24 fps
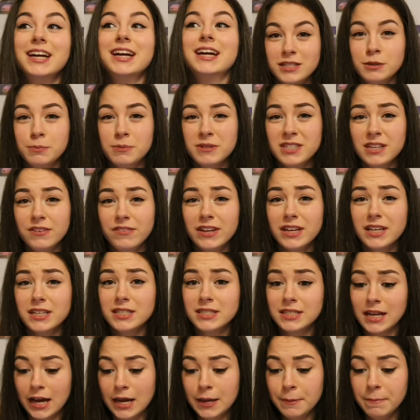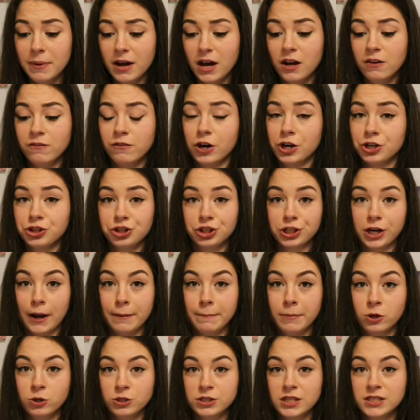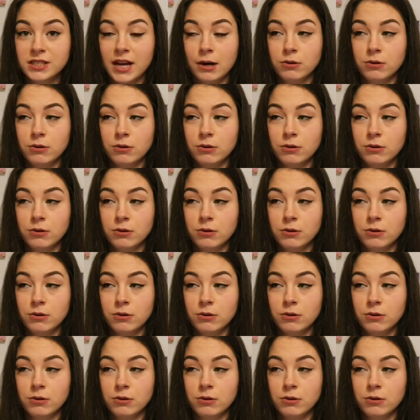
The specific type of arthrogryposis